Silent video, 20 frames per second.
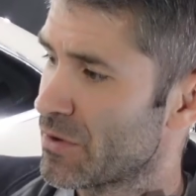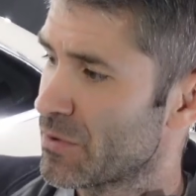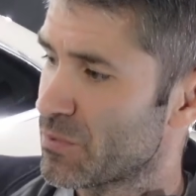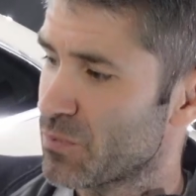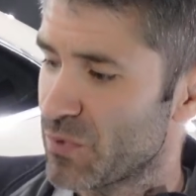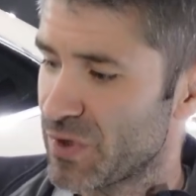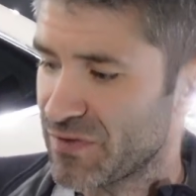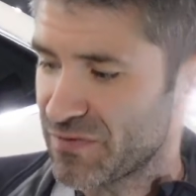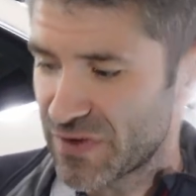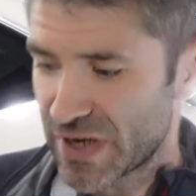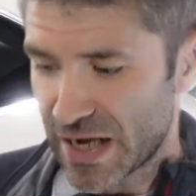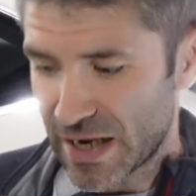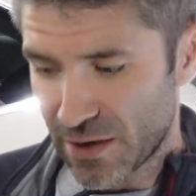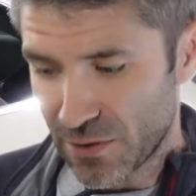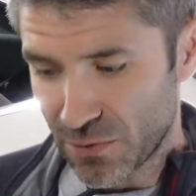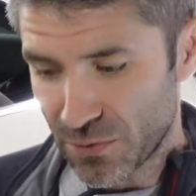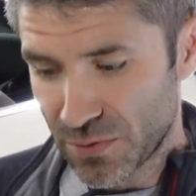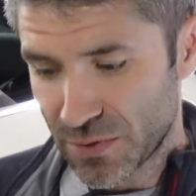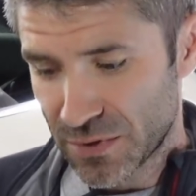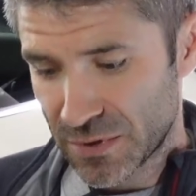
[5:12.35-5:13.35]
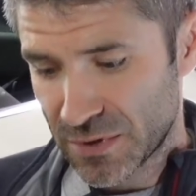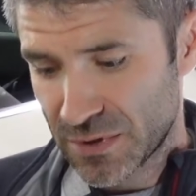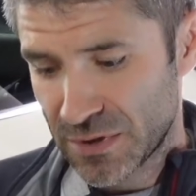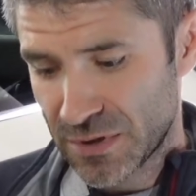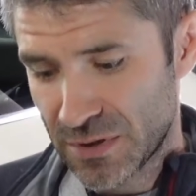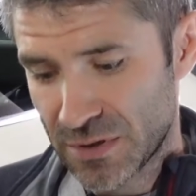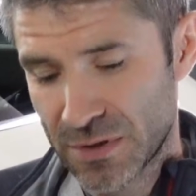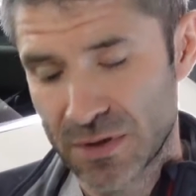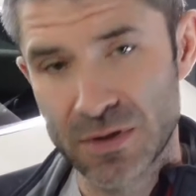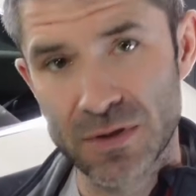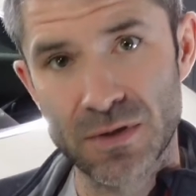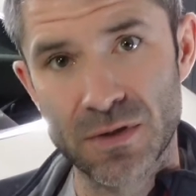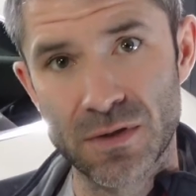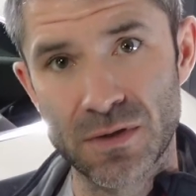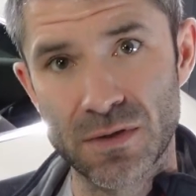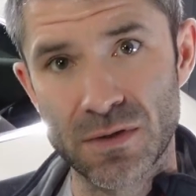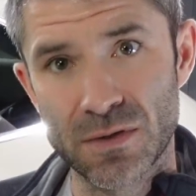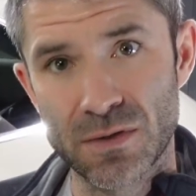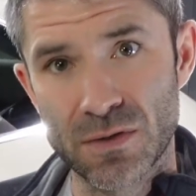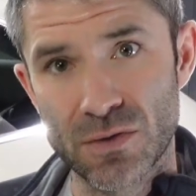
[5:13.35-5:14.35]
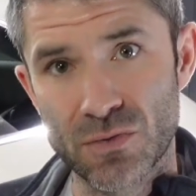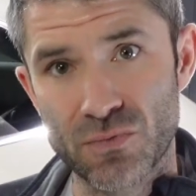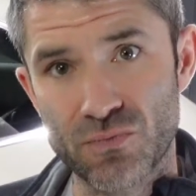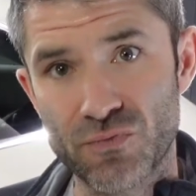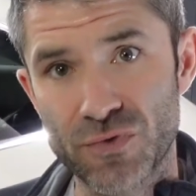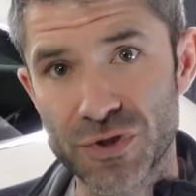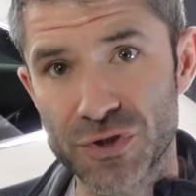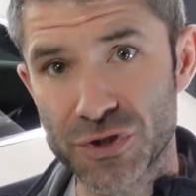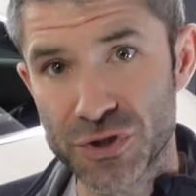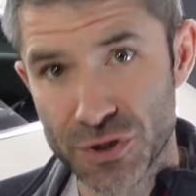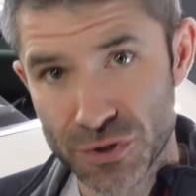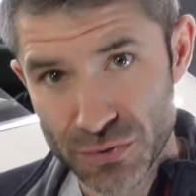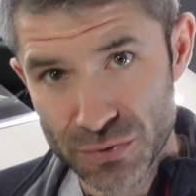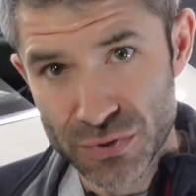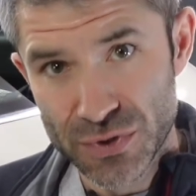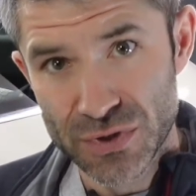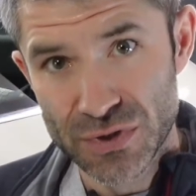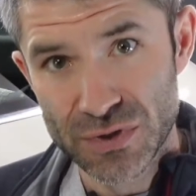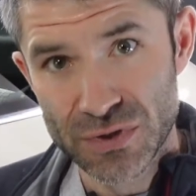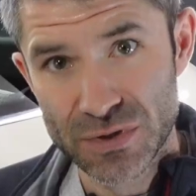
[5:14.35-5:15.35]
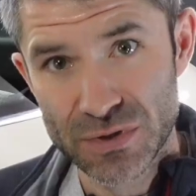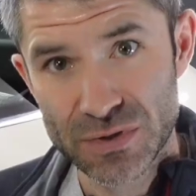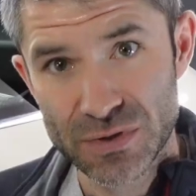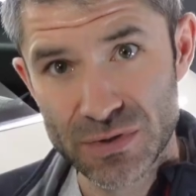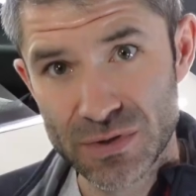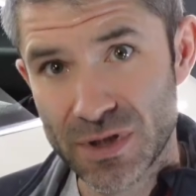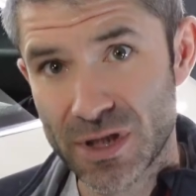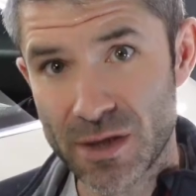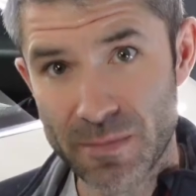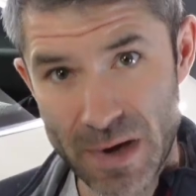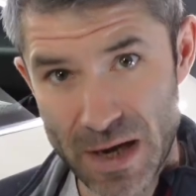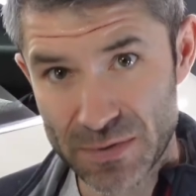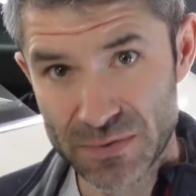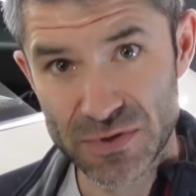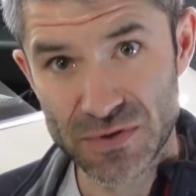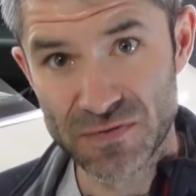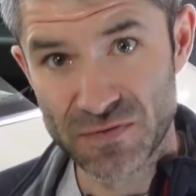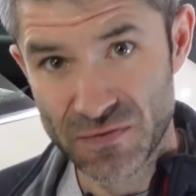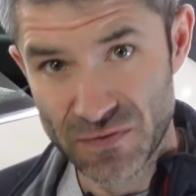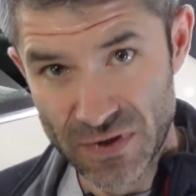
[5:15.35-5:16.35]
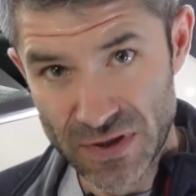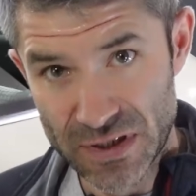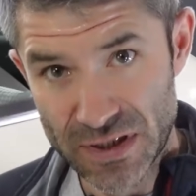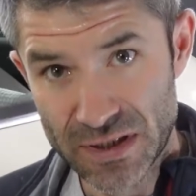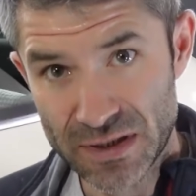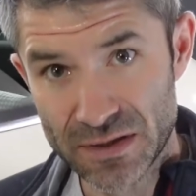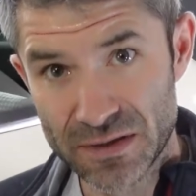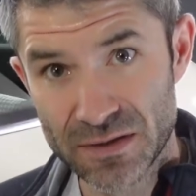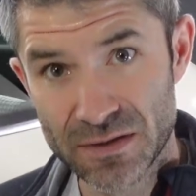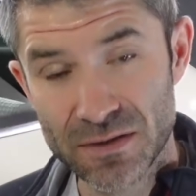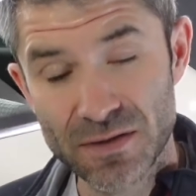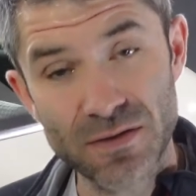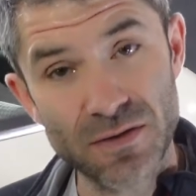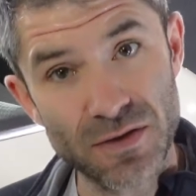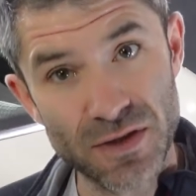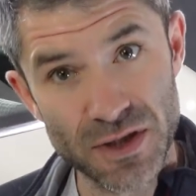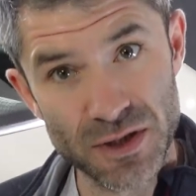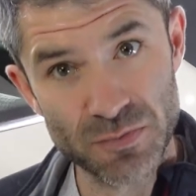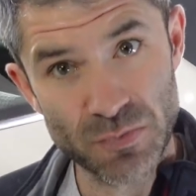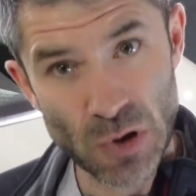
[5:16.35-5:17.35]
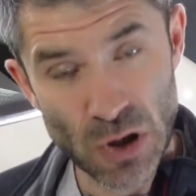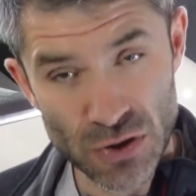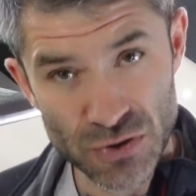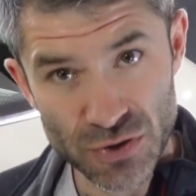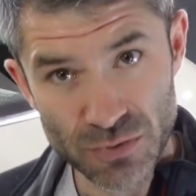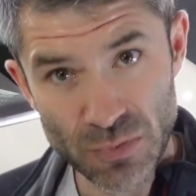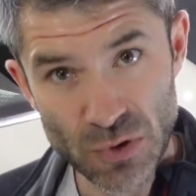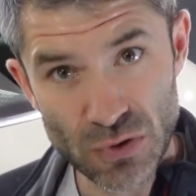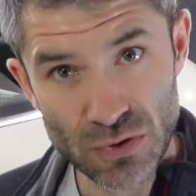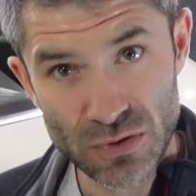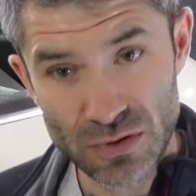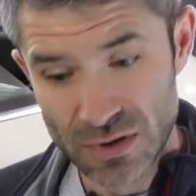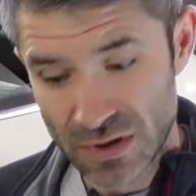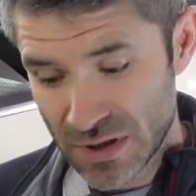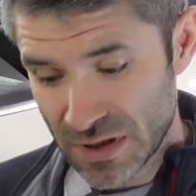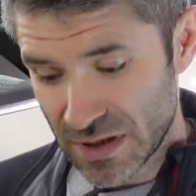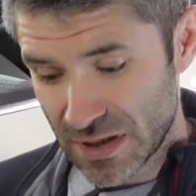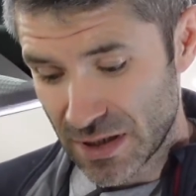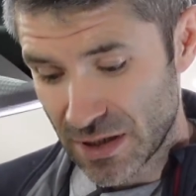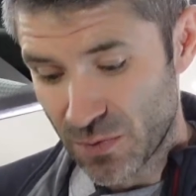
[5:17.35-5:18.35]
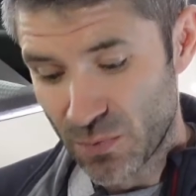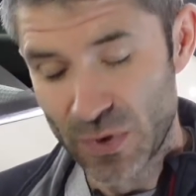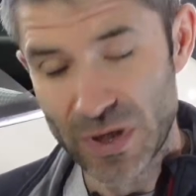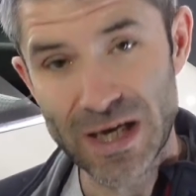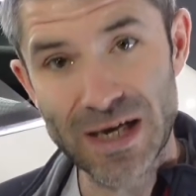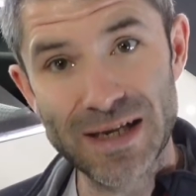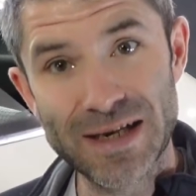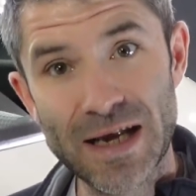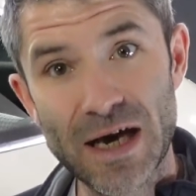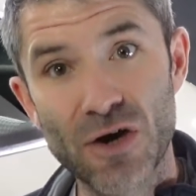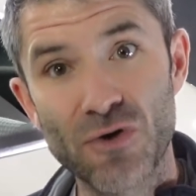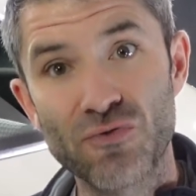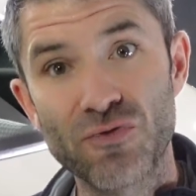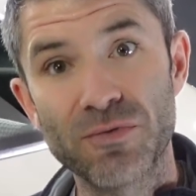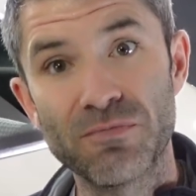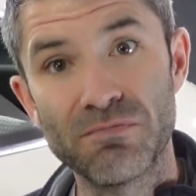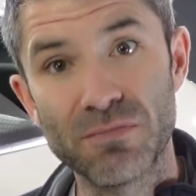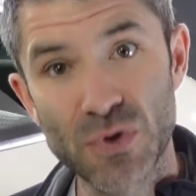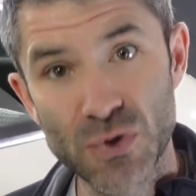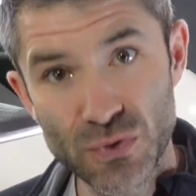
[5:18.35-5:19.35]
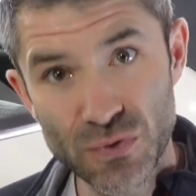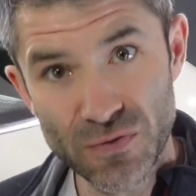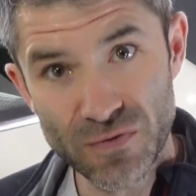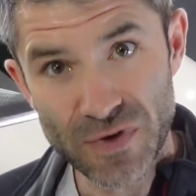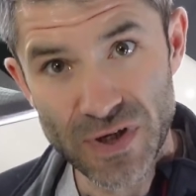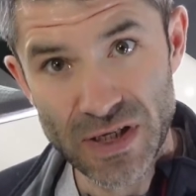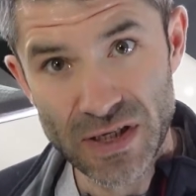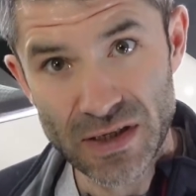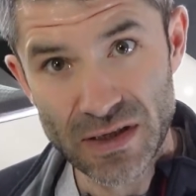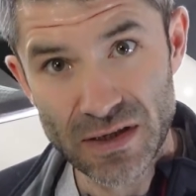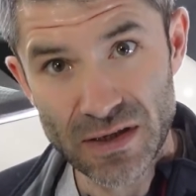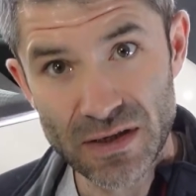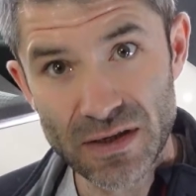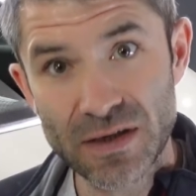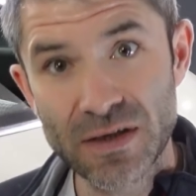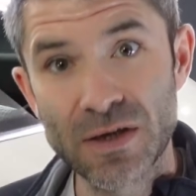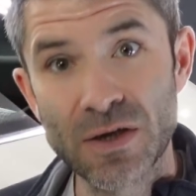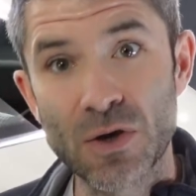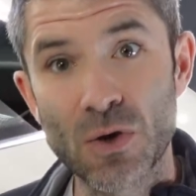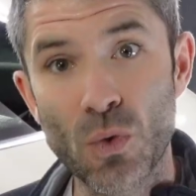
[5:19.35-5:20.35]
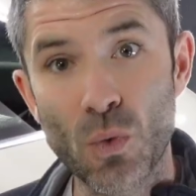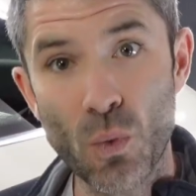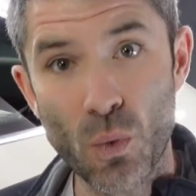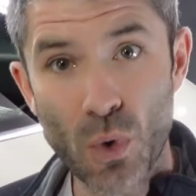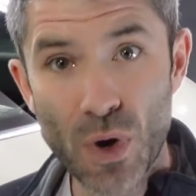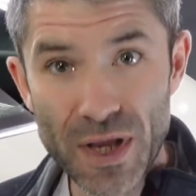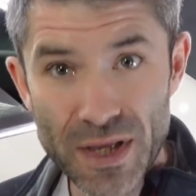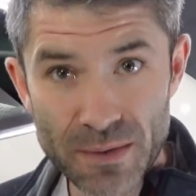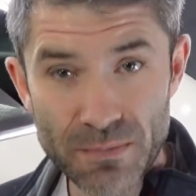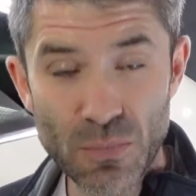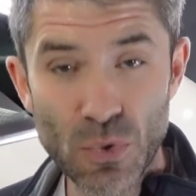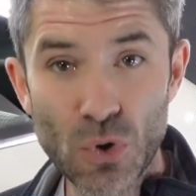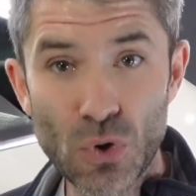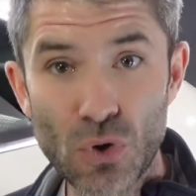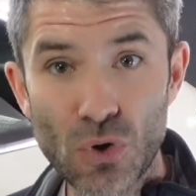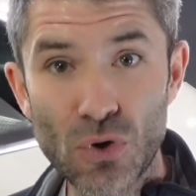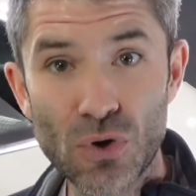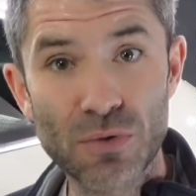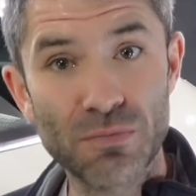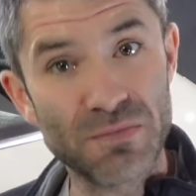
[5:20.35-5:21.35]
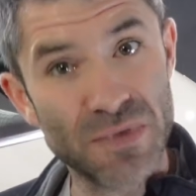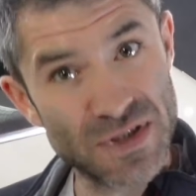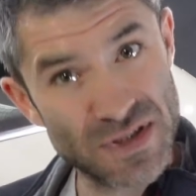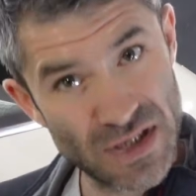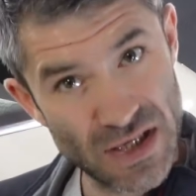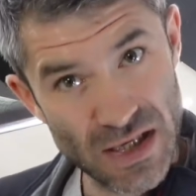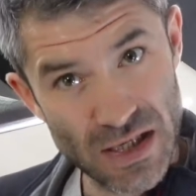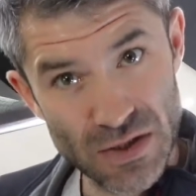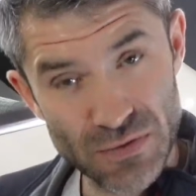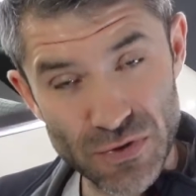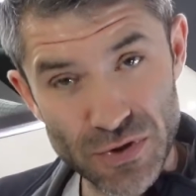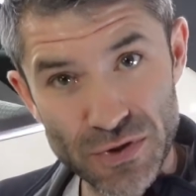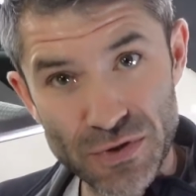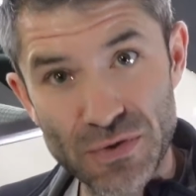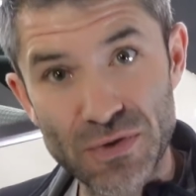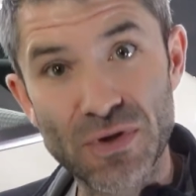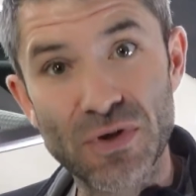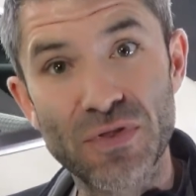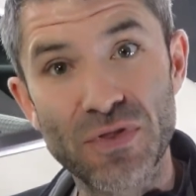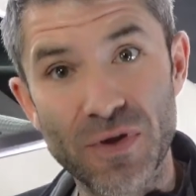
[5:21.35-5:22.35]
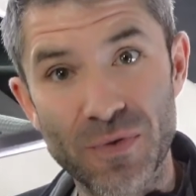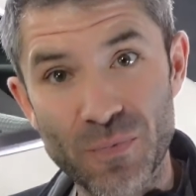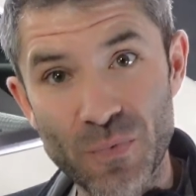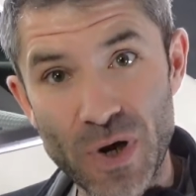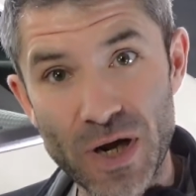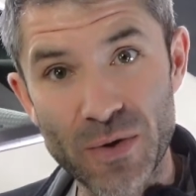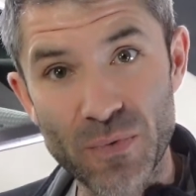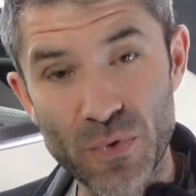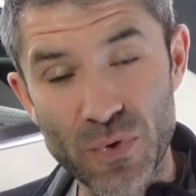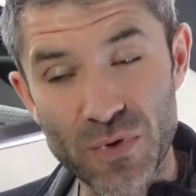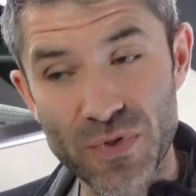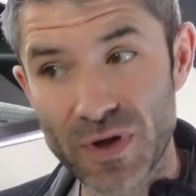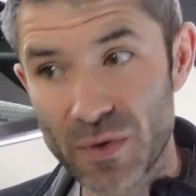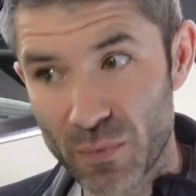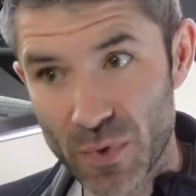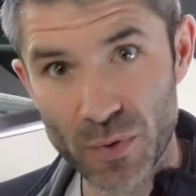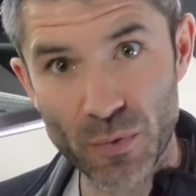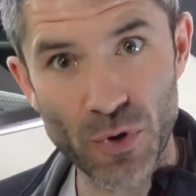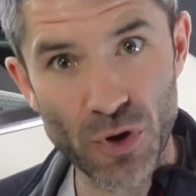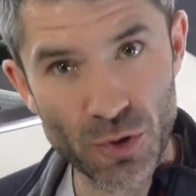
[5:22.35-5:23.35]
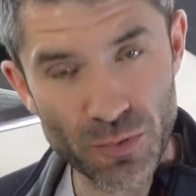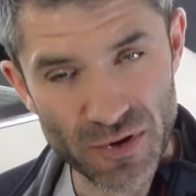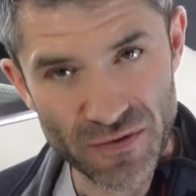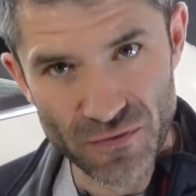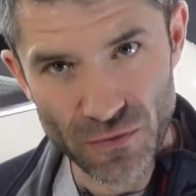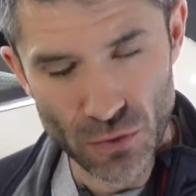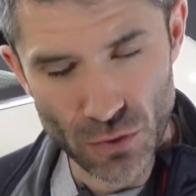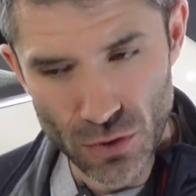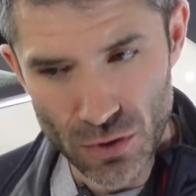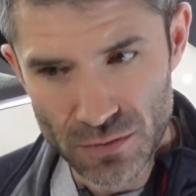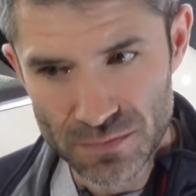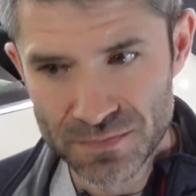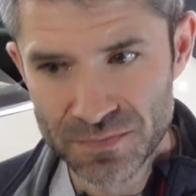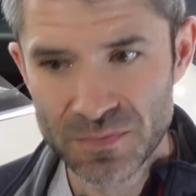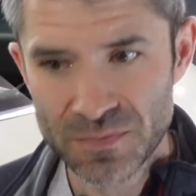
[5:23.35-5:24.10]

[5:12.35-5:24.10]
We've now reduced the amount of filling that is possible, and we are now removing way more material than we were before.